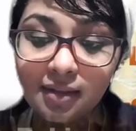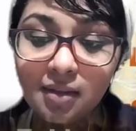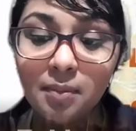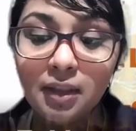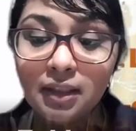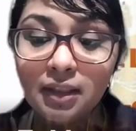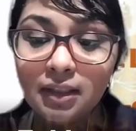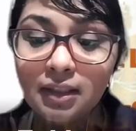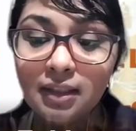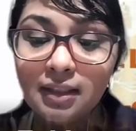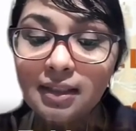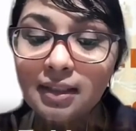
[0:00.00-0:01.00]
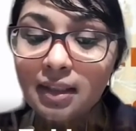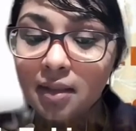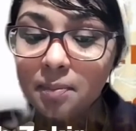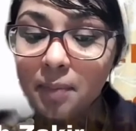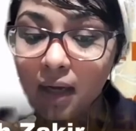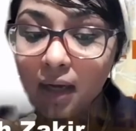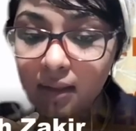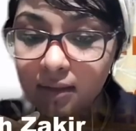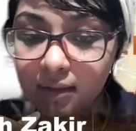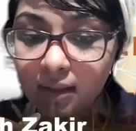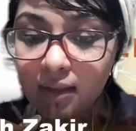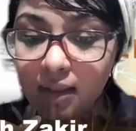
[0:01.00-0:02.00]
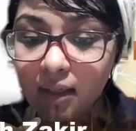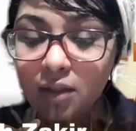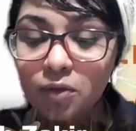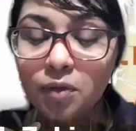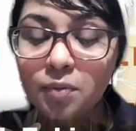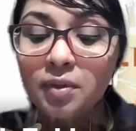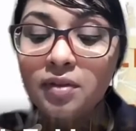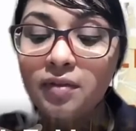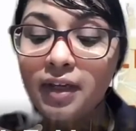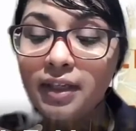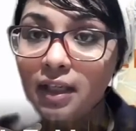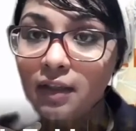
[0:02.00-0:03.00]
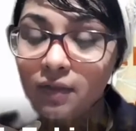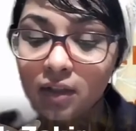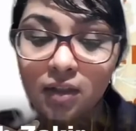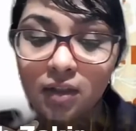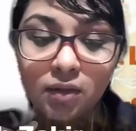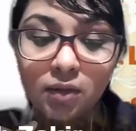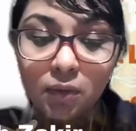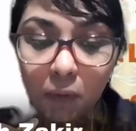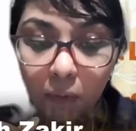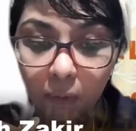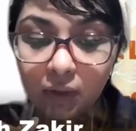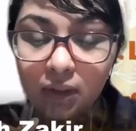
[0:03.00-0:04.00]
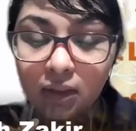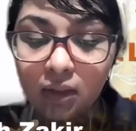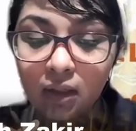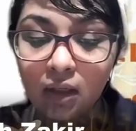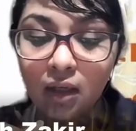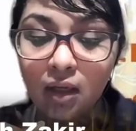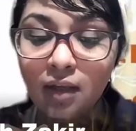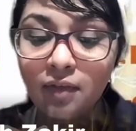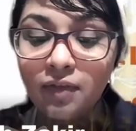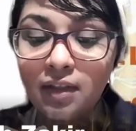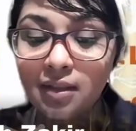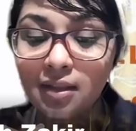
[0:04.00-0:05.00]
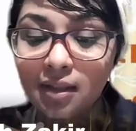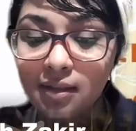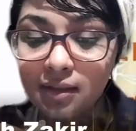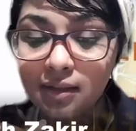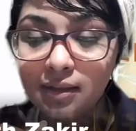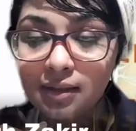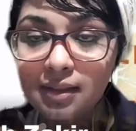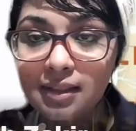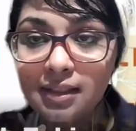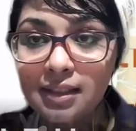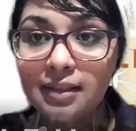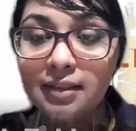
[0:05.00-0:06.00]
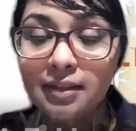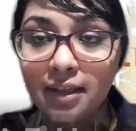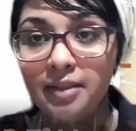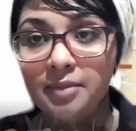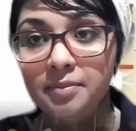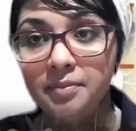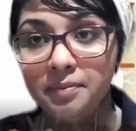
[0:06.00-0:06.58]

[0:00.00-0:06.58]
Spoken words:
a murder, is it compulsory that he should provide evidence to court? If he doesn't, is it a crime?